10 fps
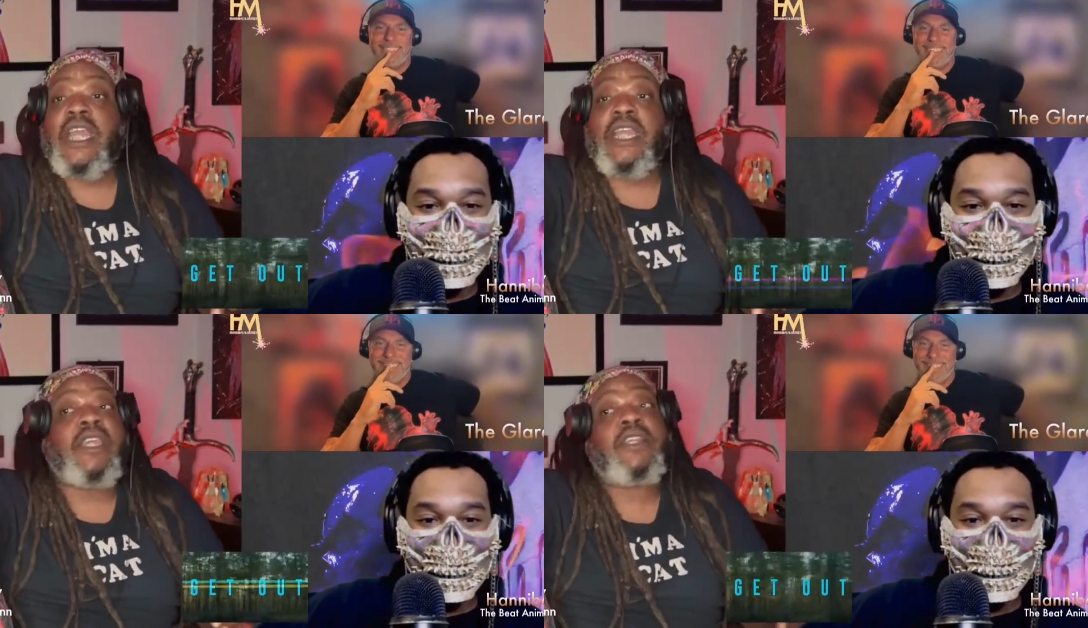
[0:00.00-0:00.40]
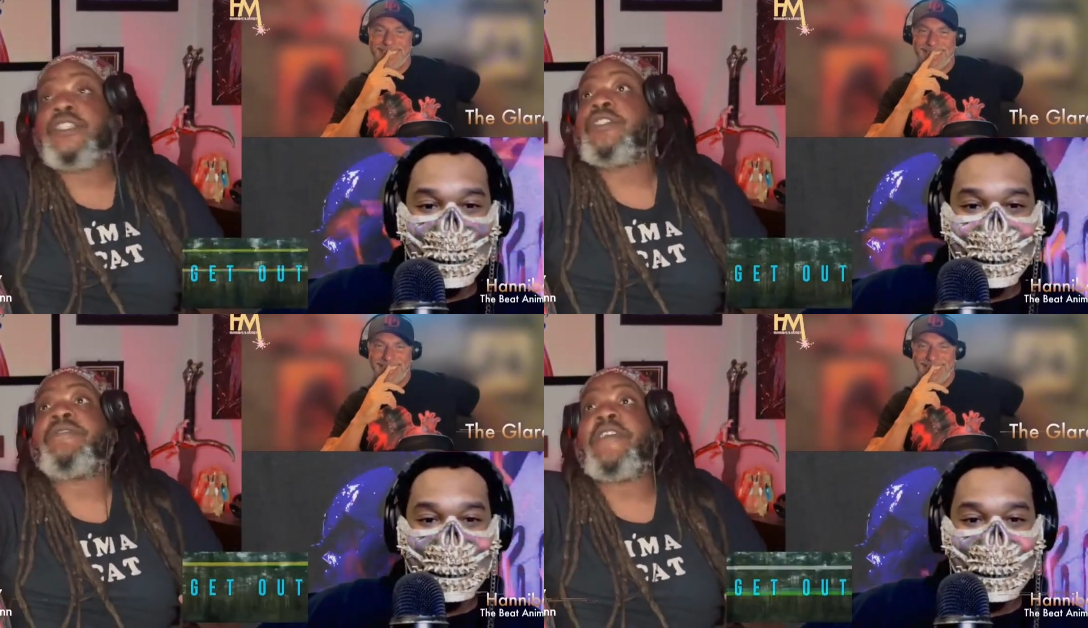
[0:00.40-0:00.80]
Speaker 1: stay here.
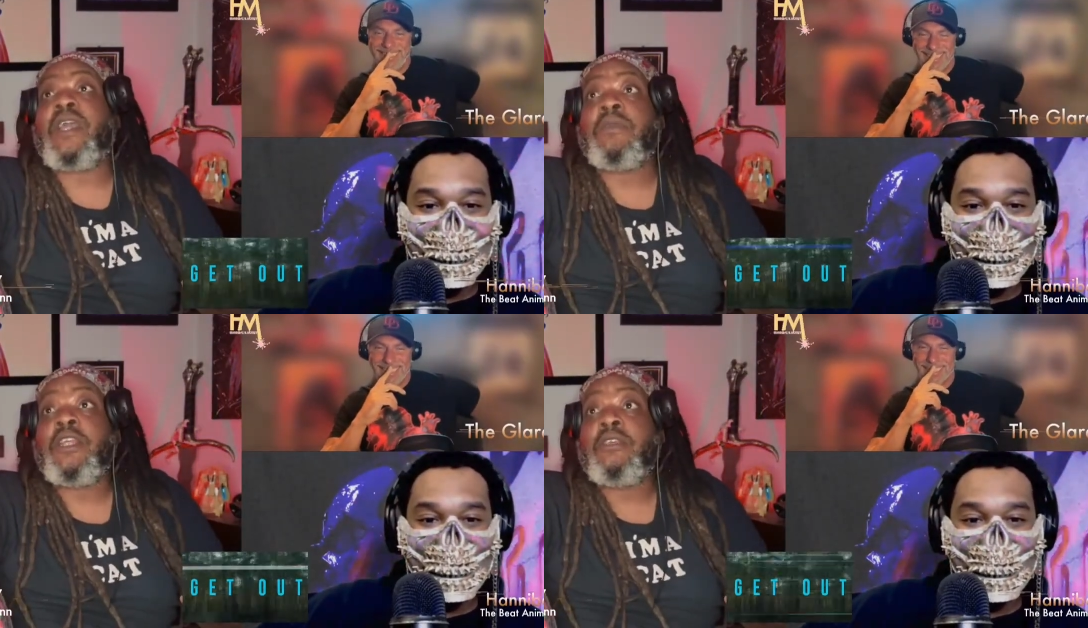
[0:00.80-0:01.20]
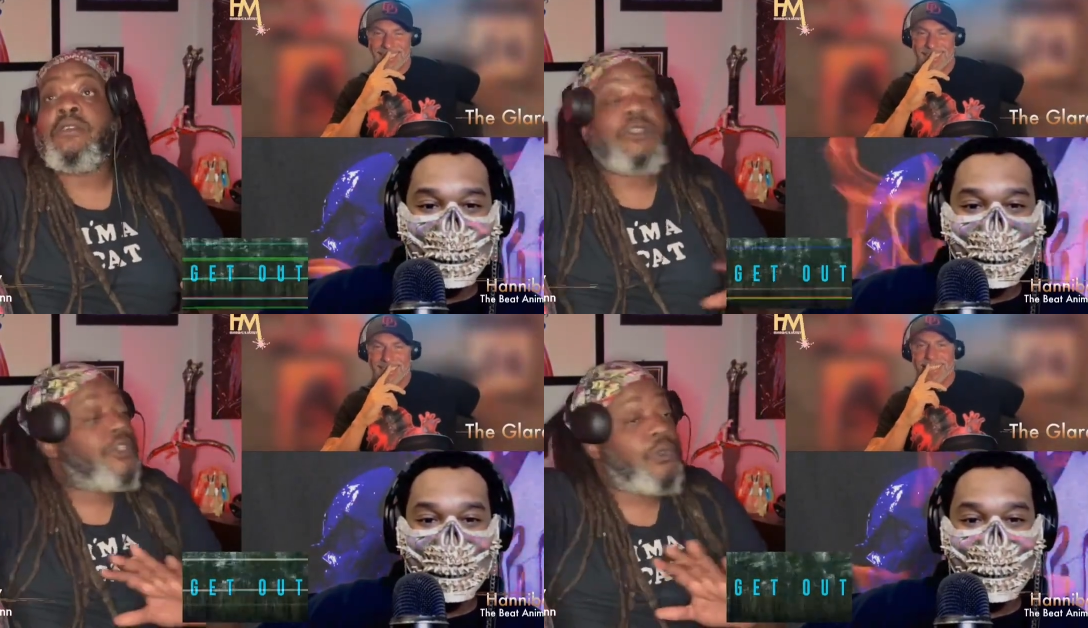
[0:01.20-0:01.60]
This is your family.
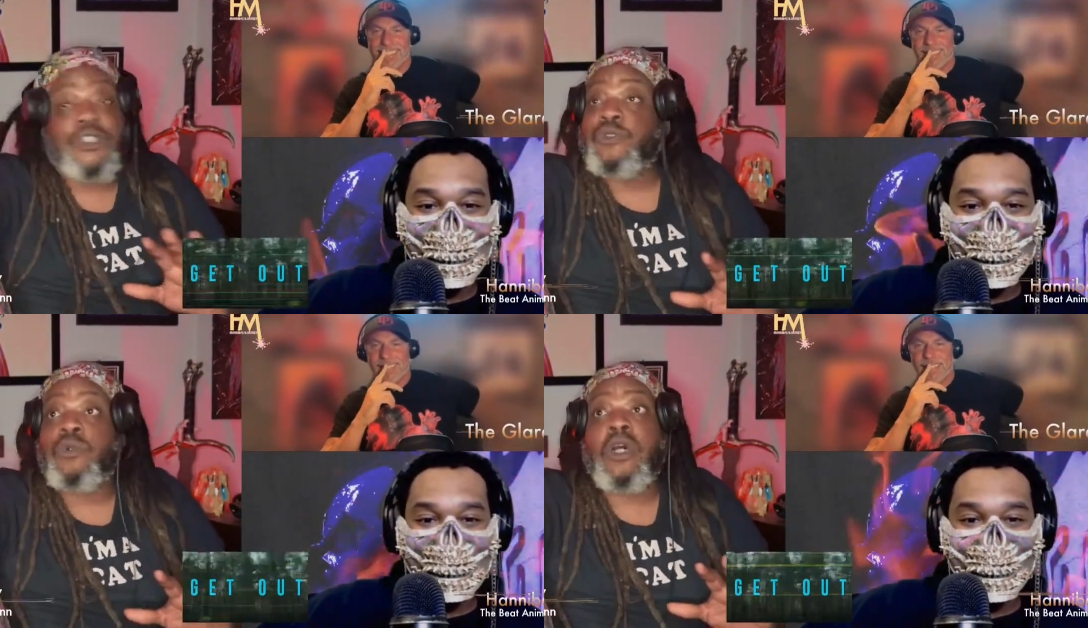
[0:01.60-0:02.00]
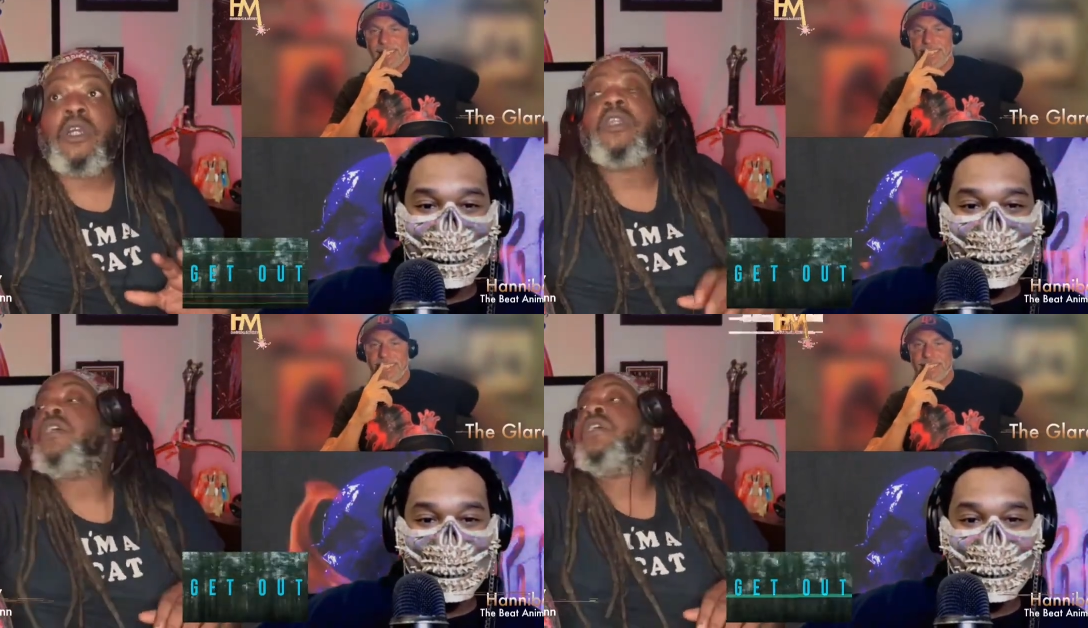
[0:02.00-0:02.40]
Do what you
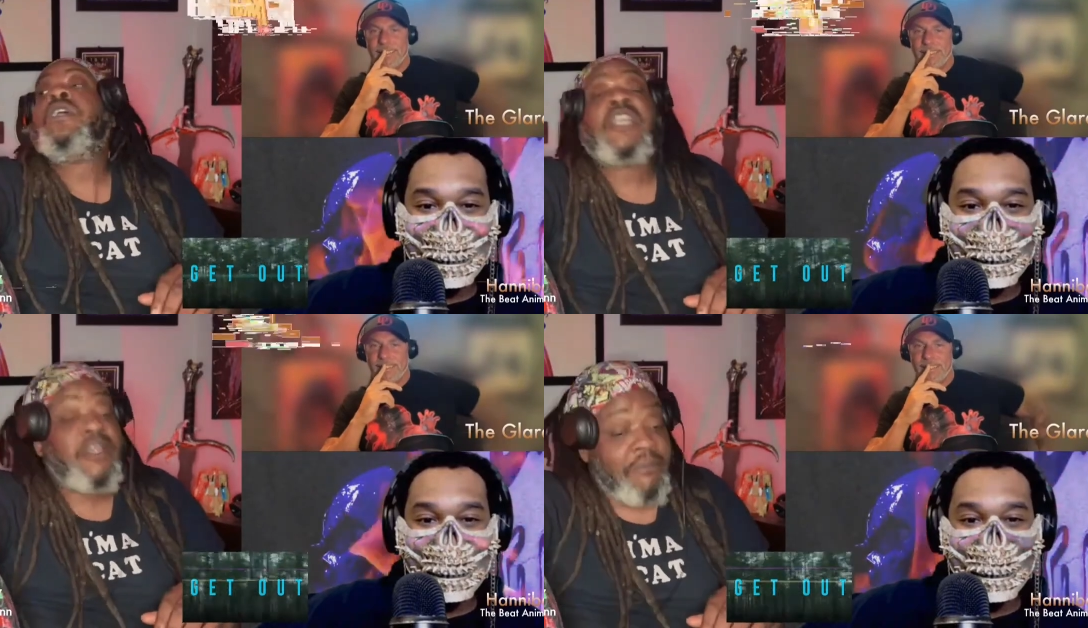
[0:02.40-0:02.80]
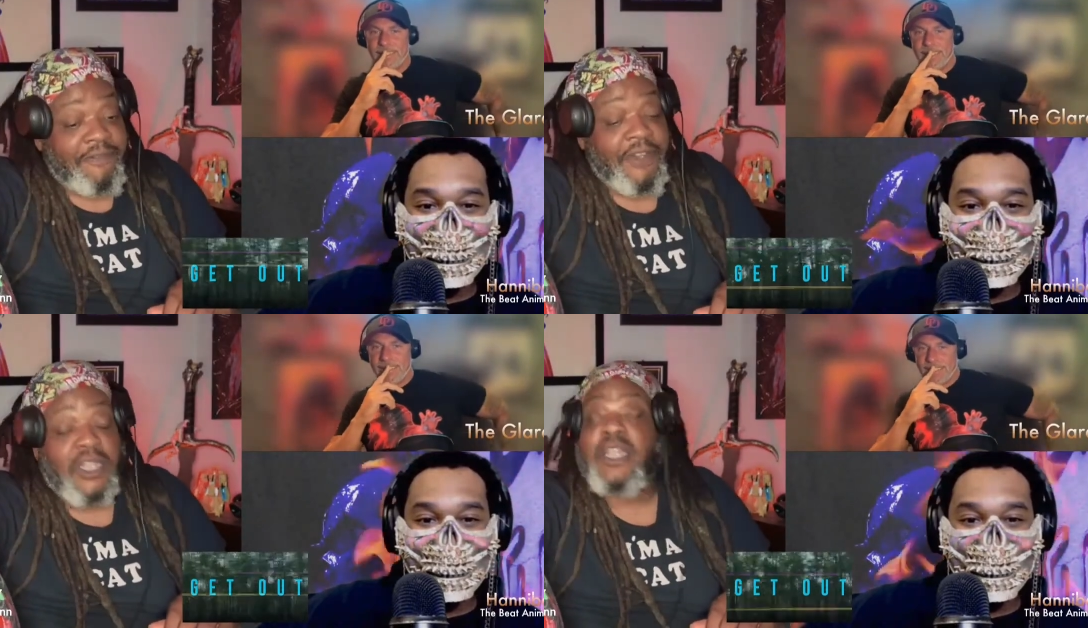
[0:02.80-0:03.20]
want. Give me my
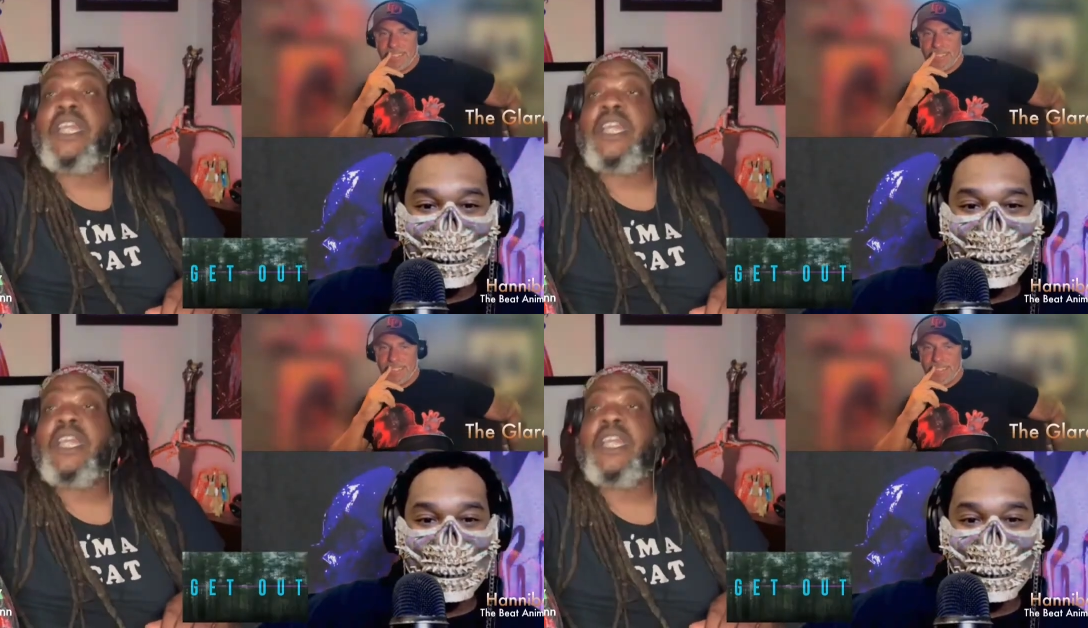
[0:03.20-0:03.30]
fucking